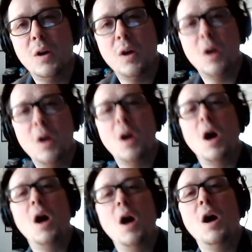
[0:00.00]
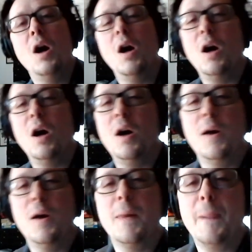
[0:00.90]

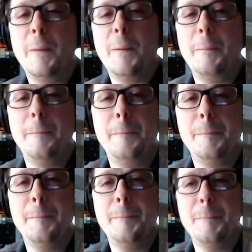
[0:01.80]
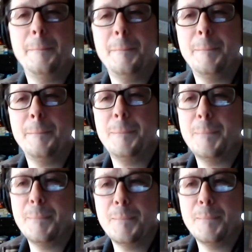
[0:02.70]

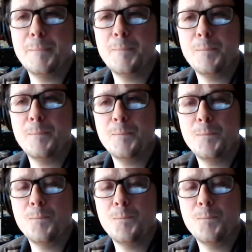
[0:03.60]
(silent)